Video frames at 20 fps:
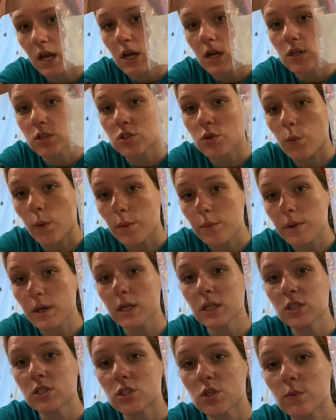So what we're
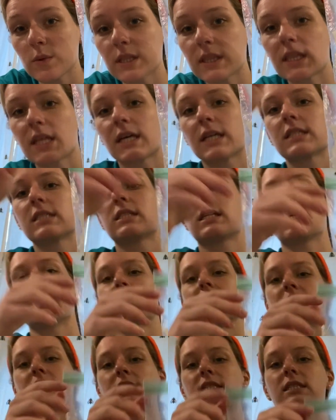gonna do with this
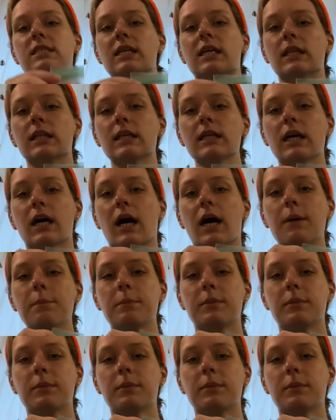is seal it up